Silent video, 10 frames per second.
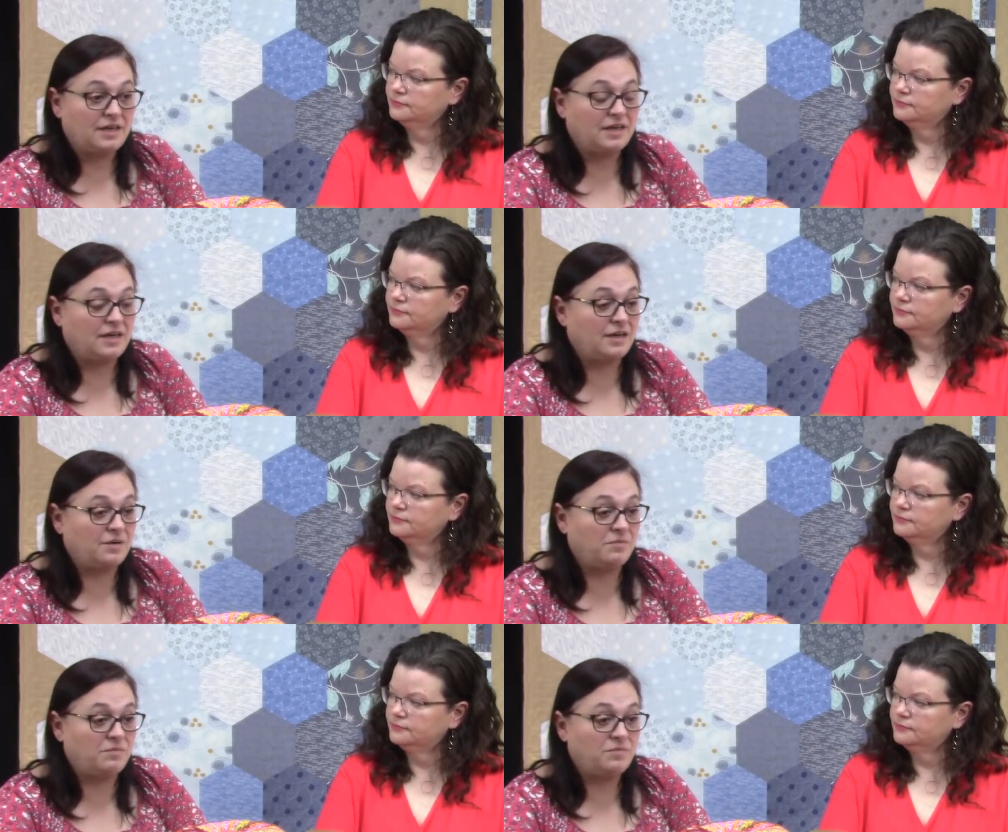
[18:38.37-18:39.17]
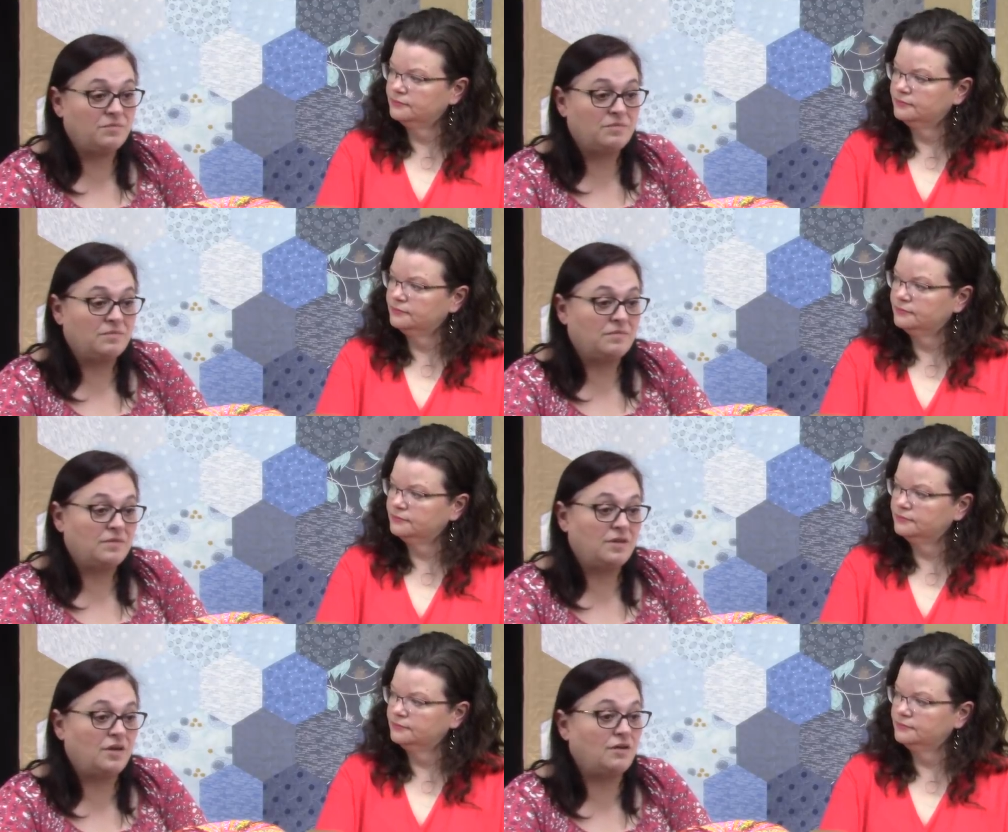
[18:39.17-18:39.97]
Speaker 1: um
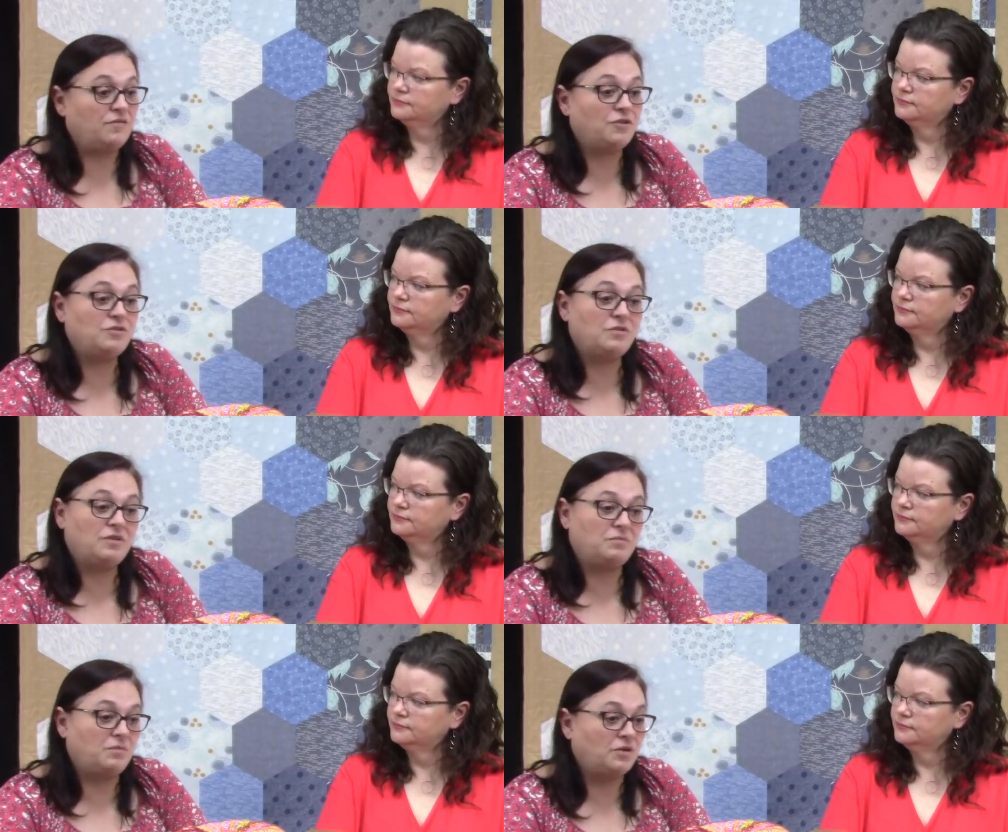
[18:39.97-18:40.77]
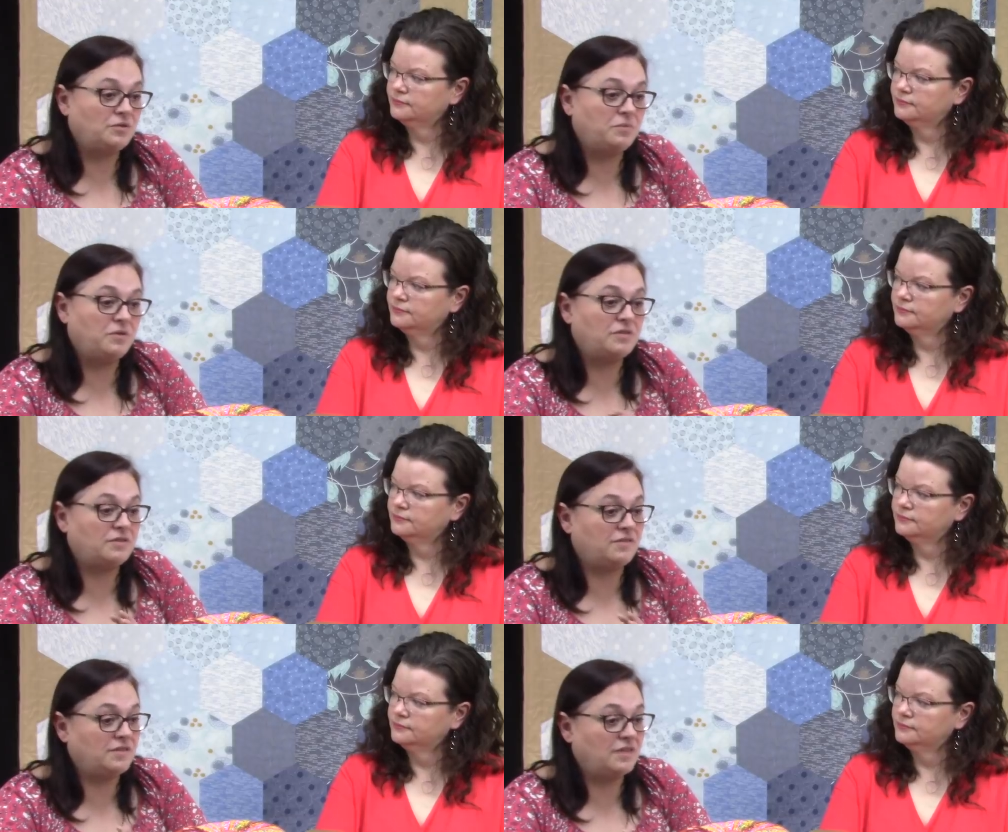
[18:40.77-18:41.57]
you know, if you're doing multiples
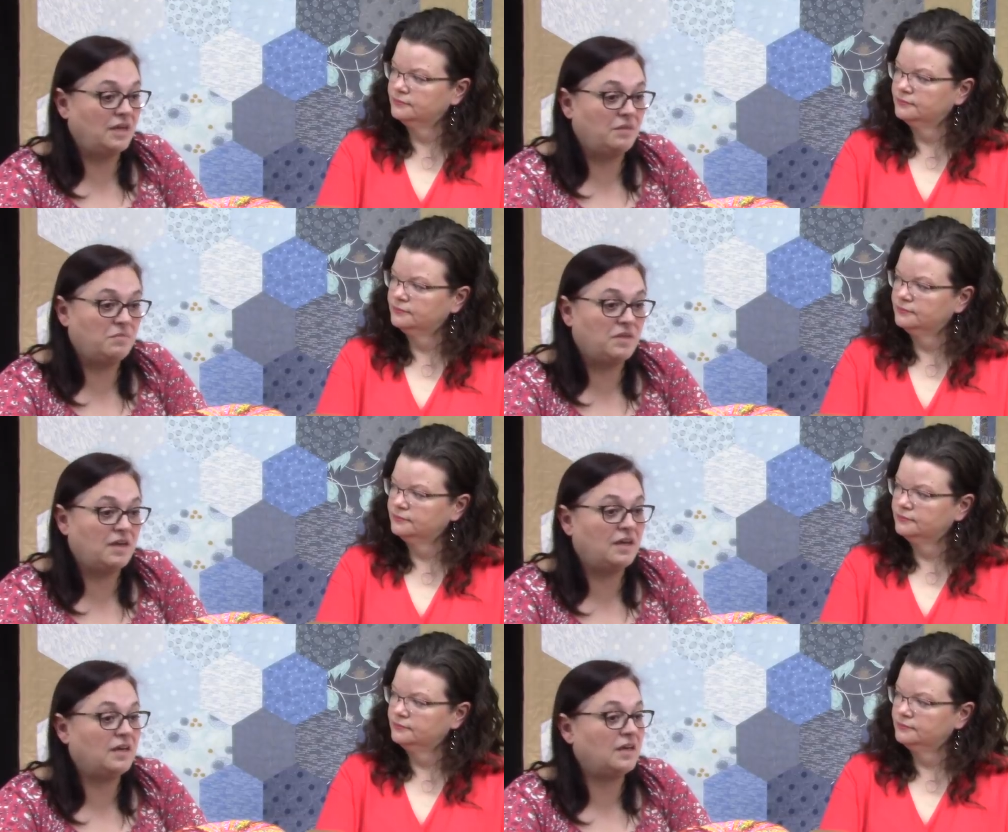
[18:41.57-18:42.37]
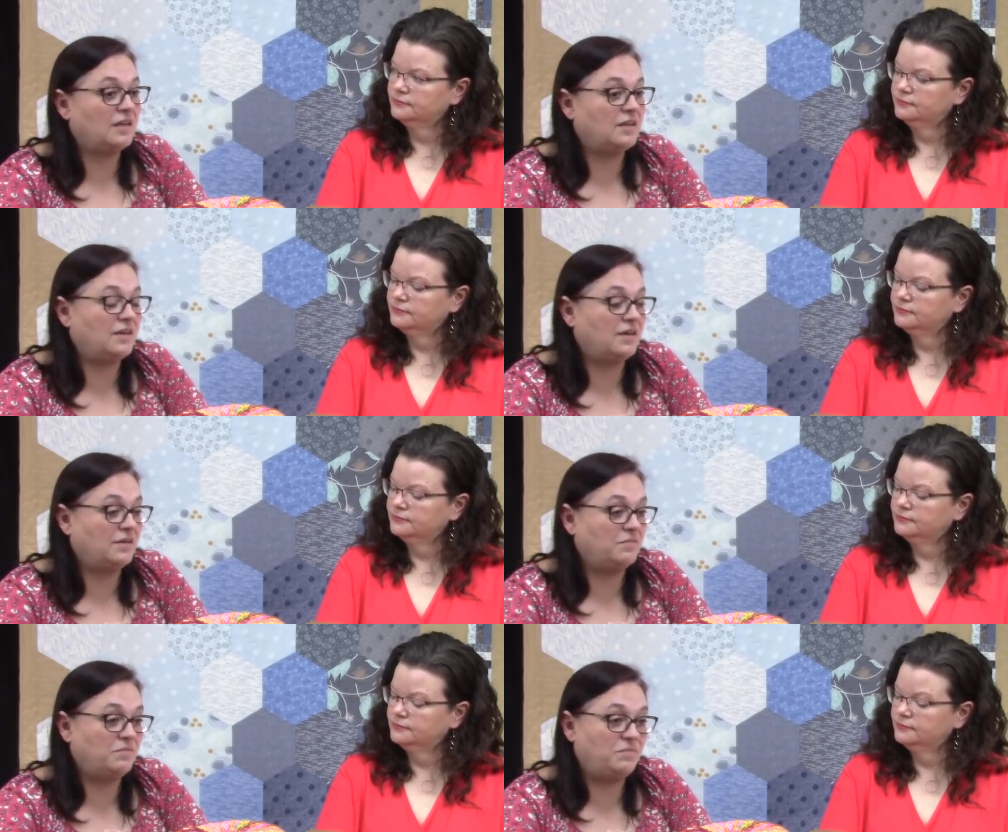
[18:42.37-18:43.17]
of the same thing,
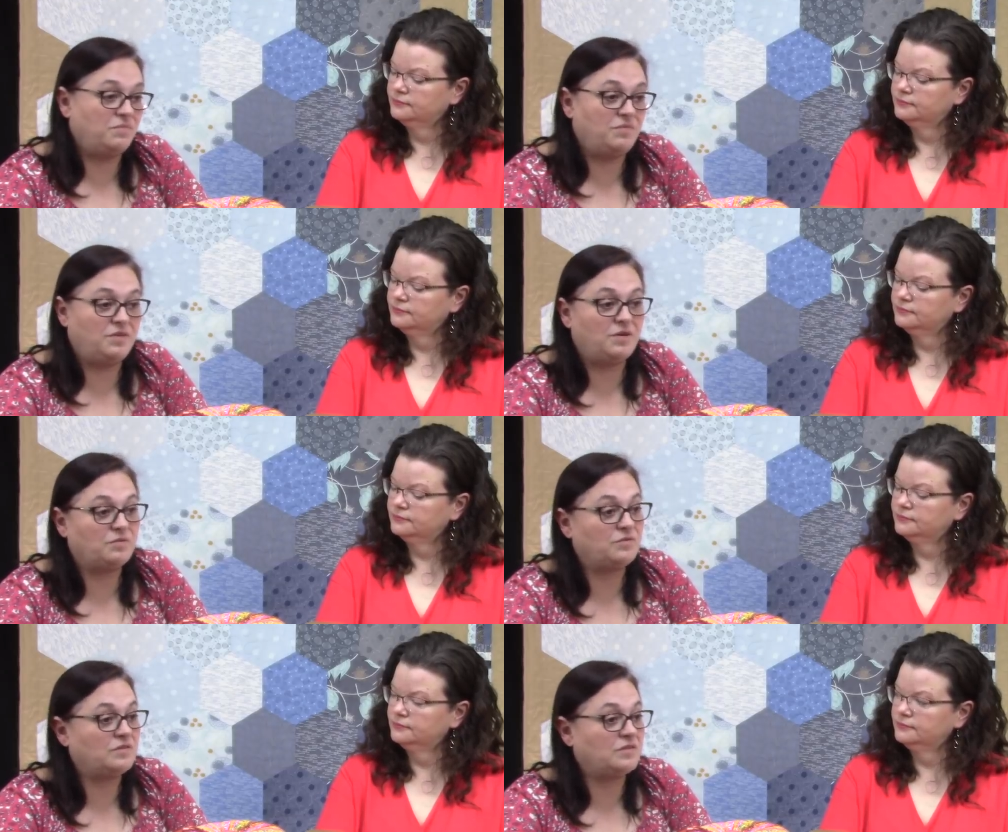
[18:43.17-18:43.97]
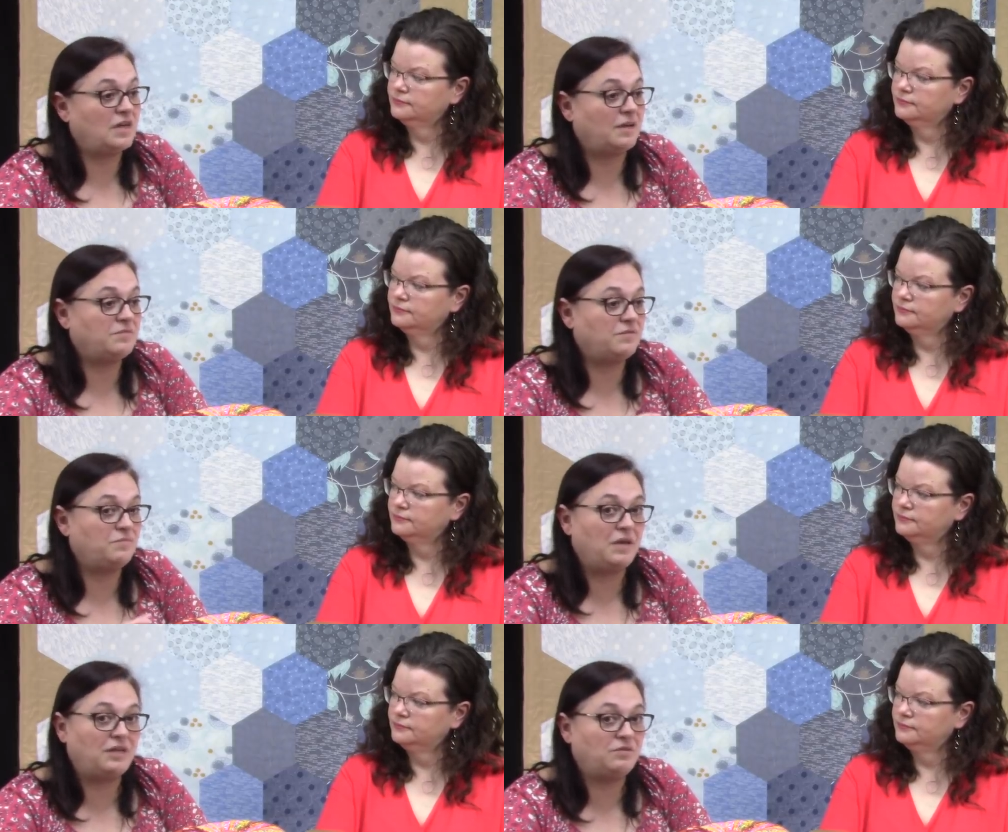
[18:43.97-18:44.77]
the those types of
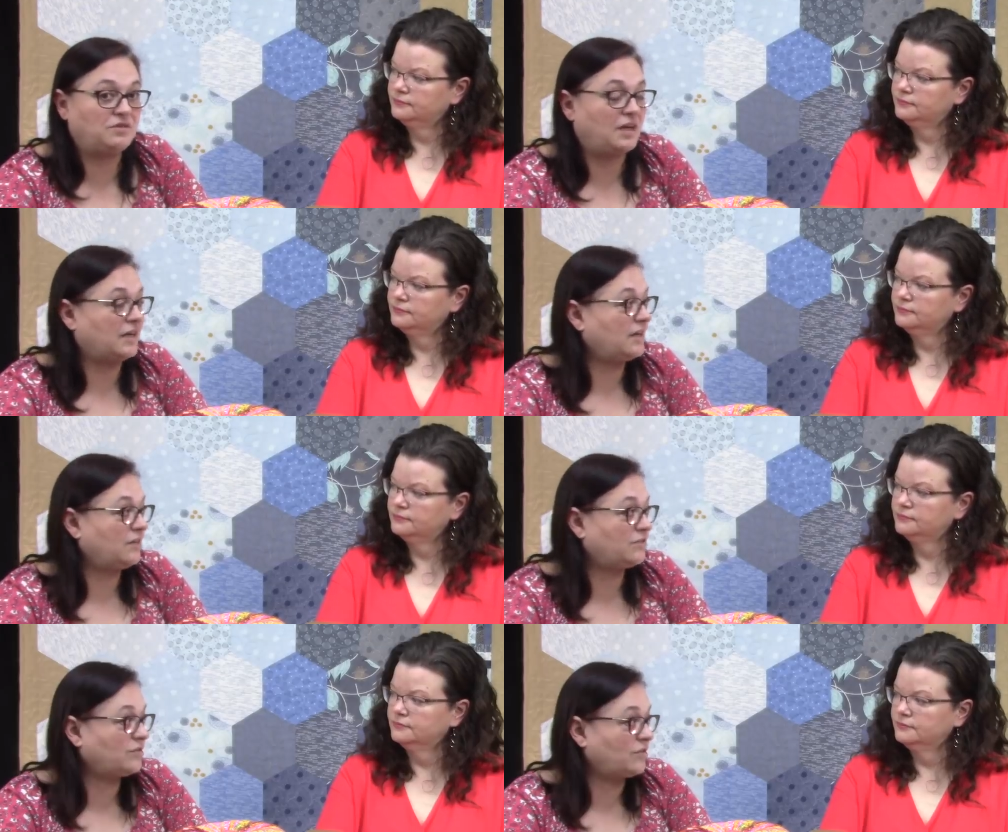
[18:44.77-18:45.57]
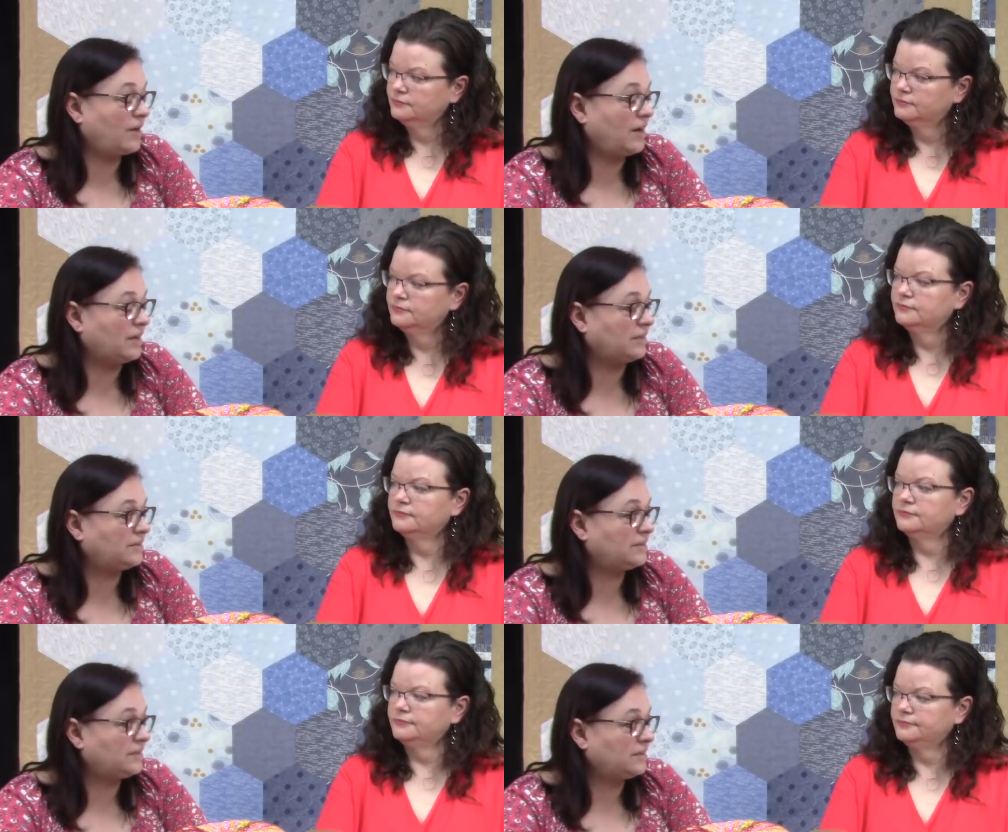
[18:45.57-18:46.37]
manual die cutters are great.
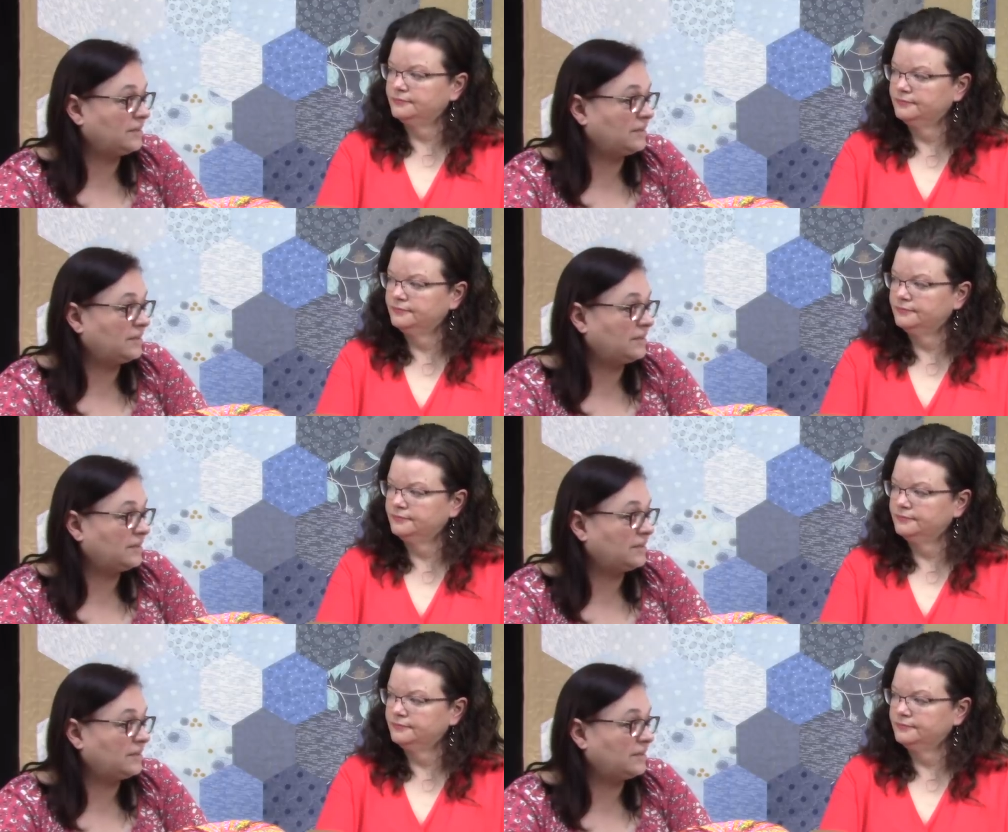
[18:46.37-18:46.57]
Mm-hmm.